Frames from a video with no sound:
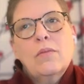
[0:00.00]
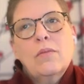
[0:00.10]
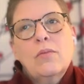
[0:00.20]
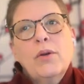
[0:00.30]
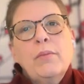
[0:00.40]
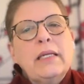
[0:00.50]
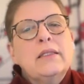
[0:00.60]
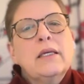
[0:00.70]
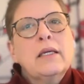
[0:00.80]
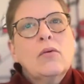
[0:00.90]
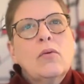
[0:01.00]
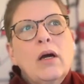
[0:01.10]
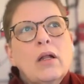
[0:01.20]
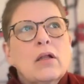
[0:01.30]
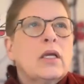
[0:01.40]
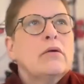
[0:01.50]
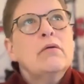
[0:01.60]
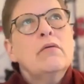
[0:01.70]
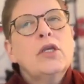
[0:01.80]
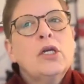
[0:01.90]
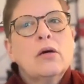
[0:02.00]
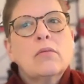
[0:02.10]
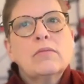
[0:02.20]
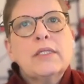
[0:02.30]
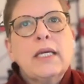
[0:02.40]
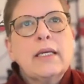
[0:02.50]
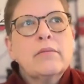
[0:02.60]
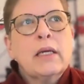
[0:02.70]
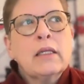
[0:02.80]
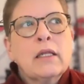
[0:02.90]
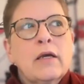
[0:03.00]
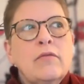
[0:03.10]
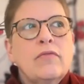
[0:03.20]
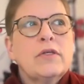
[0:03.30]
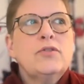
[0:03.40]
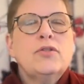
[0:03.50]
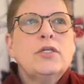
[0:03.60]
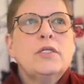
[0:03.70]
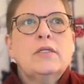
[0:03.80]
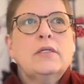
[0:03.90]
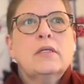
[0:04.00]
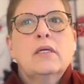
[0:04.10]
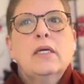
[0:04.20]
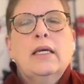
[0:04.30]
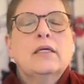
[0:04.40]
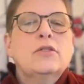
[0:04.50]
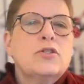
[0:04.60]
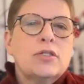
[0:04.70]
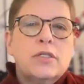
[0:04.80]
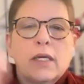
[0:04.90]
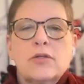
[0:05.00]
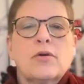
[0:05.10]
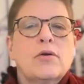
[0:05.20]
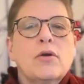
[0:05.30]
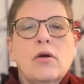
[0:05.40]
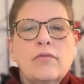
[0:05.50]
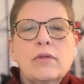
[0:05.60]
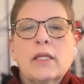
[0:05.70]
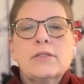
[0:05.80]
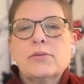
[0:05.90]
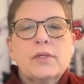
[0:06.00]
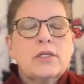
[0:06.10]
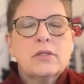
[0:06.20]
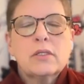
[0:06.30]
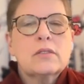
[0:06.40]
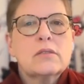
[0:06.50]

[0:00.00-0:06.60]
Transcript: we might think, well, yeah, taking my life it's just like turning off a light switch.